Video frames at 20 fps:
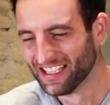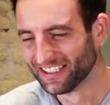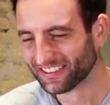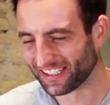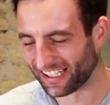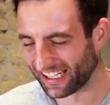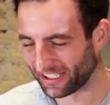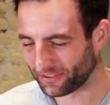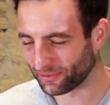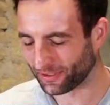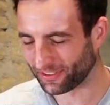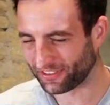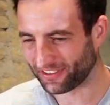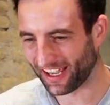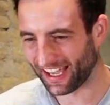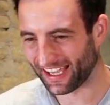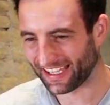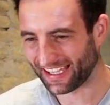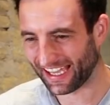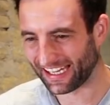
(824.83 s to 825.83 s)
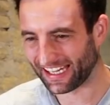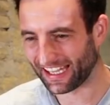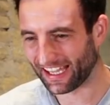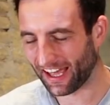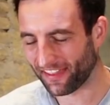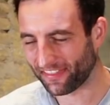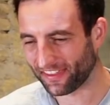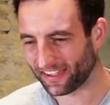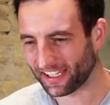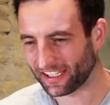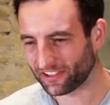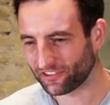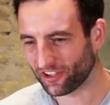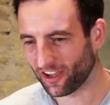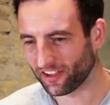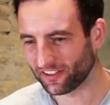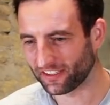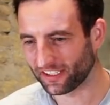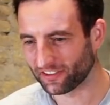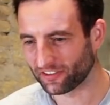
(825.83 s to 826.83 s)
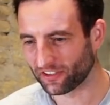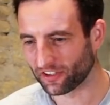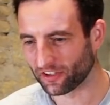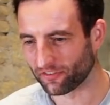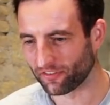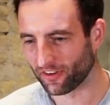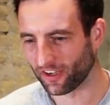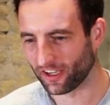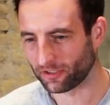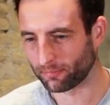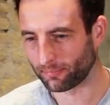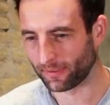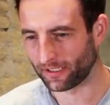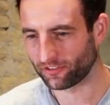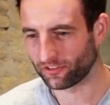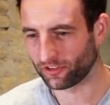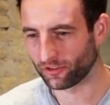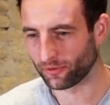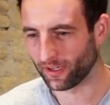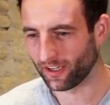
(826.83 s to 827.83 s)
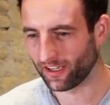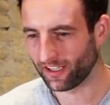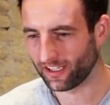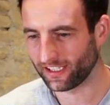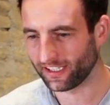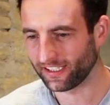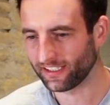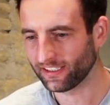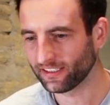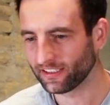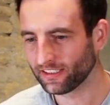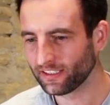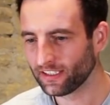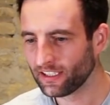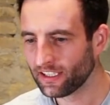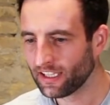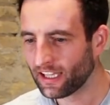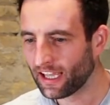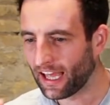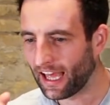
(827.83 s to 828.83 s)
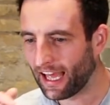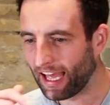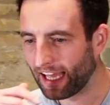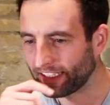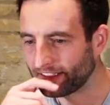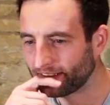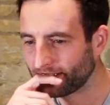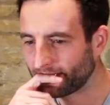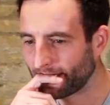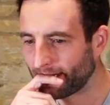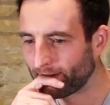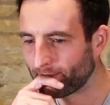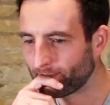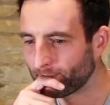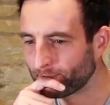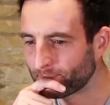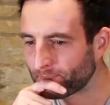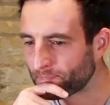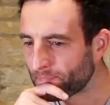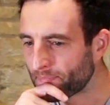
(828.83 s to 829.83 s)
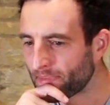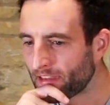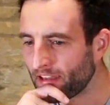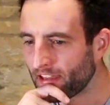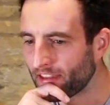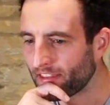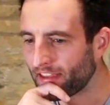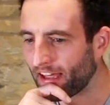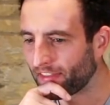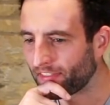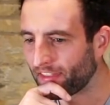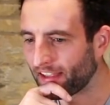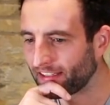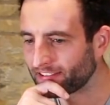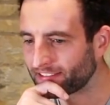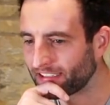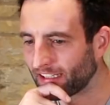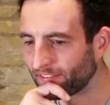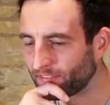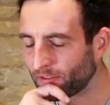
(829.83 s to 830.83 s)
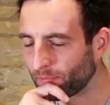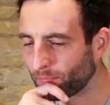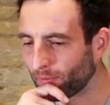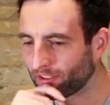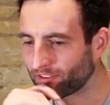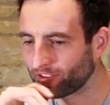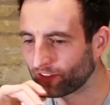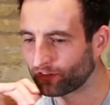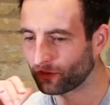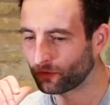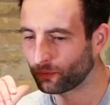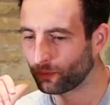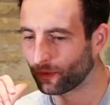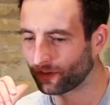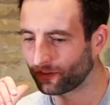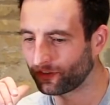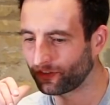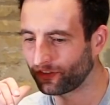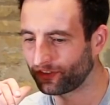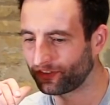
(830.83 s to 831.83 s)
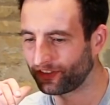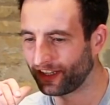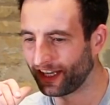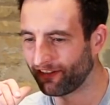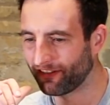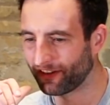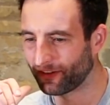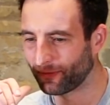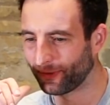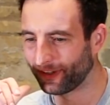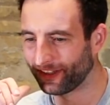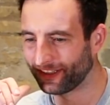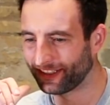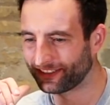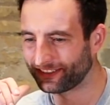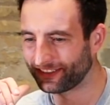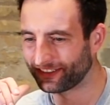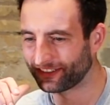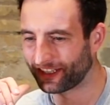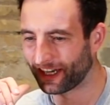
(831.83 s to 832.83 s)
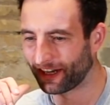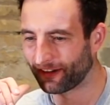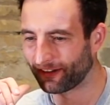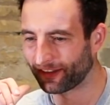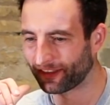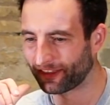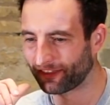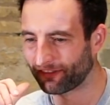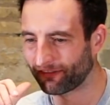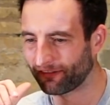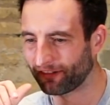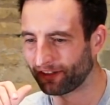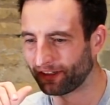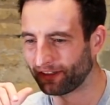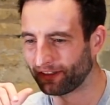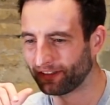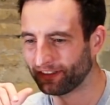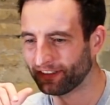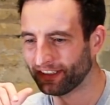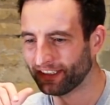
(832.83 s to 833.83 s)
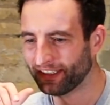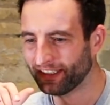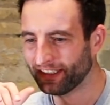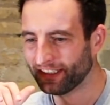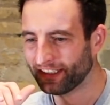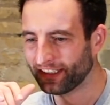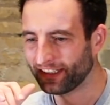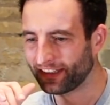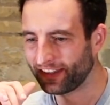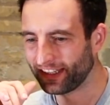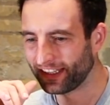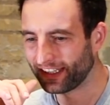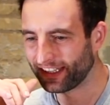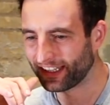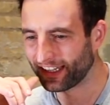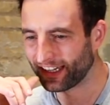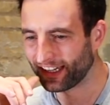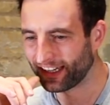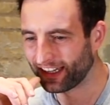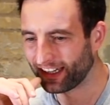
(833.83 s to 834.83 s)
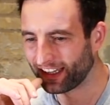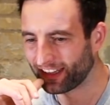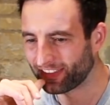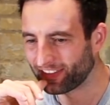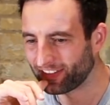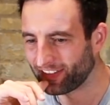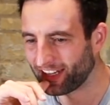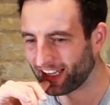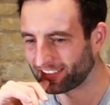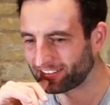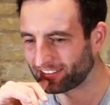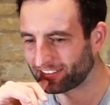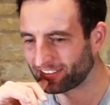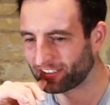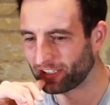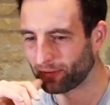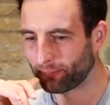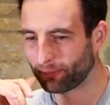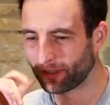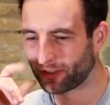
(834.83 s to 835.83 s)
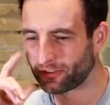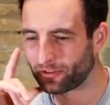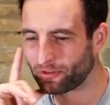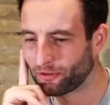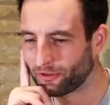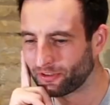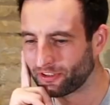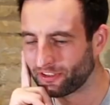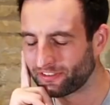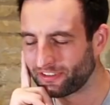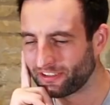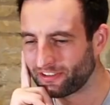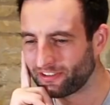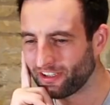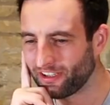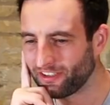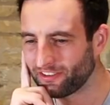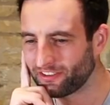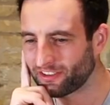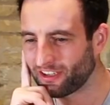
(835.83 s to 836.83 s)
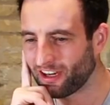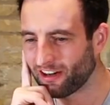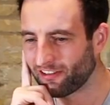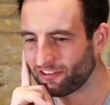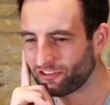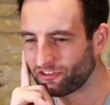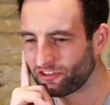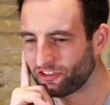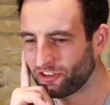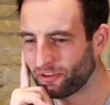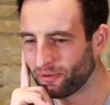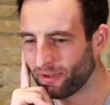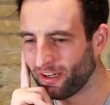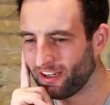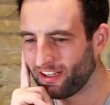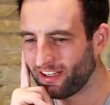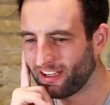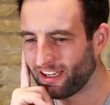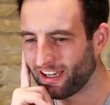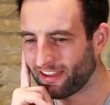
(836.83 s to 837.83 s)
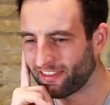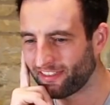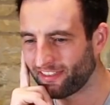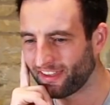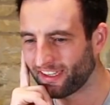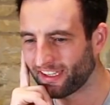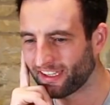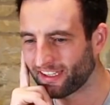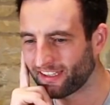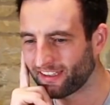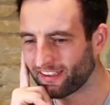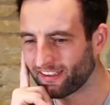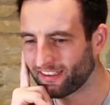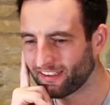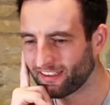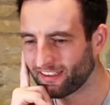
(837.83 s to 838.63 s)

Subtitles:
So let's watch that again. I think he turned into the first bit too early, and that then sent him wide. So just watch the steering wheel as he's going through the next couple of corners. He turns the car in too early, I think.